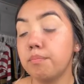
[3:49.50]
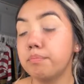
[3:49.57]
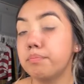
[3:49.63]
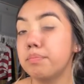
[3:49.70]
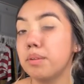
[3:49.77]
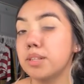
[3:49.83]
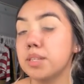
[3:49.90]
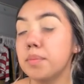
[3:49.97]

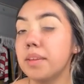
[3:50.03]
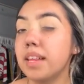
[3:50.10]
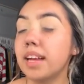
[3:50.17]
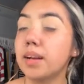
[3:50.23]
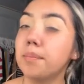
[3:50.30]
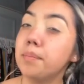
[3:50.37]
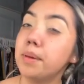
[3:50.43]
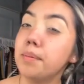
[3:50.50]
supposed to be like
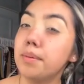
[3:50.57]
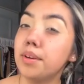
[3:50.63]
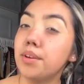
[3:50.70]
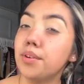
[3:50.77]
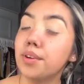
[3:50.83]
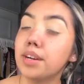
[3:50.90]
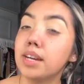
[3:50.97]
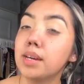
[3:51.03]
a BB
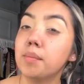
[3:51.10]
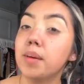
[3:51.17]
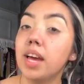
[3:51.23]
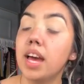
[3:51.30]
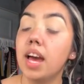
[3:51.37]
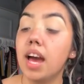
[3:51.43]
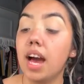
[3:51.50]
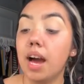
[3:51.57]
cream,
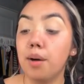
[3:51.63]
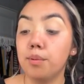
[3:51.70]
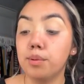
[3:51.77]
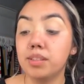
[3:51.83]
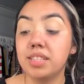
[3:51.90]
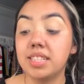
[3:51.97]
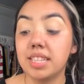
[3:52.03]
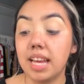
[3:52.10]
I
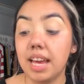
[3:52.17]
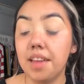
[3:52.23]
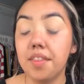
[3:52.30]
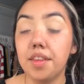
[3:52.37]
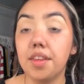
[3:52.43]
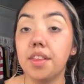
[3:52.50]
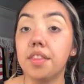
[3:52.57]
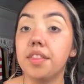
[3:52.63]
will say
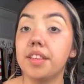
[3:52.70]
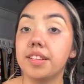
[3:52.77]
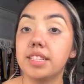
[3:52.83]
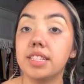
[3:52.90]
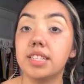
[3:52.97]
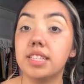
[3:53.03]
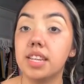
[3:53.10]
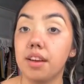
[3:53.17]
that this
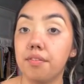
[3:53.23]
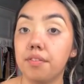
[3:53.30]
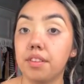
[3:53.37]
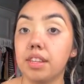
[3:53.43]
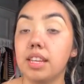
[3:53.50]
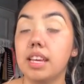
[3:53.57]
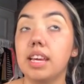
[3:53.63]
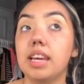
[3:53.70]
is
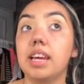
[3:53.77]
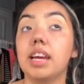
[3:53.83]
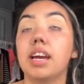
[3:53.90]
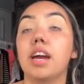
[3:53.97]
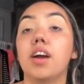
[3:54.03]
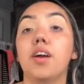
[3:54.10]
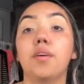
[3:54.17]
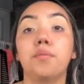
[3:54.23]
definitely
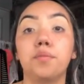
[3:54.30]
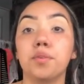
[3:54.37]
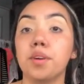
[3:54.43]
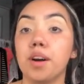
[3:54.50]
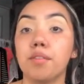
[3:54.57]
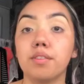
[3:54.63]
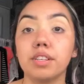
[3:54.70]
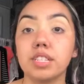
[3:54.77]
full
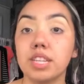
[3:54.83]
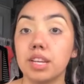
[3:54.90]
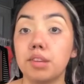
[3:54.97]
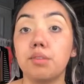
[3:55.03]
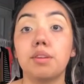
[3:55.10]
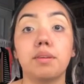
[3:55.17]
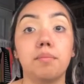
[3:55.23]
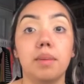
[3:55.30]
coverage. Like,
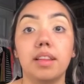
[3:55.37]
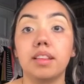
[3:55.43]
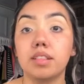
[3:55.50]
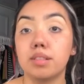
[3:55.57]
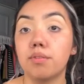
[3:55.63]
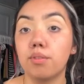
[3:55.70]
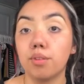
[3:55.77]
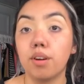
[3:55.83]
you can make
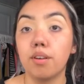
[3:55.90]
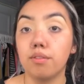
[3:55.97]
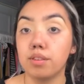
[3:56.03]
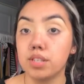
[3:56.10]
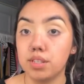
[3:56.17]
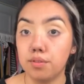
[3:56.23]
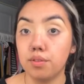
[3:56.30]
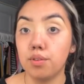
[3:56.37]
this full
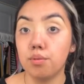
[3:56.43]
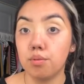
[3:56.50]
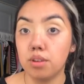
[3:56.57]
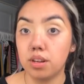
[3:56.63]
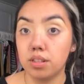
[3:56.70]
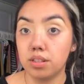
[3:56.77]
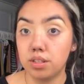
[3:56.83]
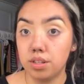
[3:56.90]
coverage if you
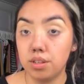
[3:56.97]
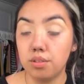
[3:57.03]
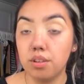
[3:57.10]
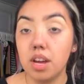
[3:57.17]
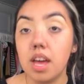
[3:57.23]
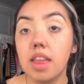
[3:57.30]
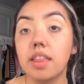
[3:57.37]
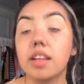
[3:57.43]
want to.
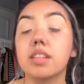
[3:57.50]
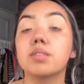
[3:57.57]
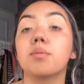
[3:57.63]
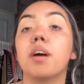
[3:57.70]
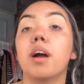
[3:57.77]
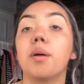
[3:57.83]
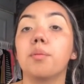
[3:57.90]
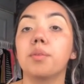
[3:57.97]
That's
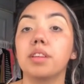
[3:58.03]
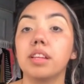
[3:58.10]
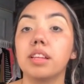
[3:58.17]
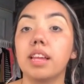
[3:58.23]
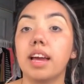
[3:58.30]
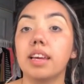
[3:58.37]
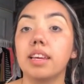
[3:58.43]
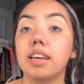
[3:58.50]
why I really
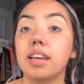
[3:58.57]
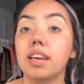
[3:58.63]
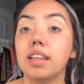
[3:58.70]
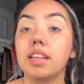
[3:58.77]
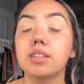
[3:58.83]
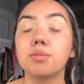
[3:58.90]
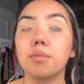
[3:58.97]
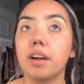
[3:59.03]
like it.
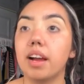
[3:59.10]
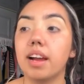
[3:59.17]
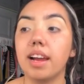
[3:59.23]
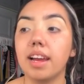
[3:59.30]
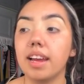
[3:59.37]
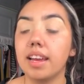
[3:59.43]
That's why I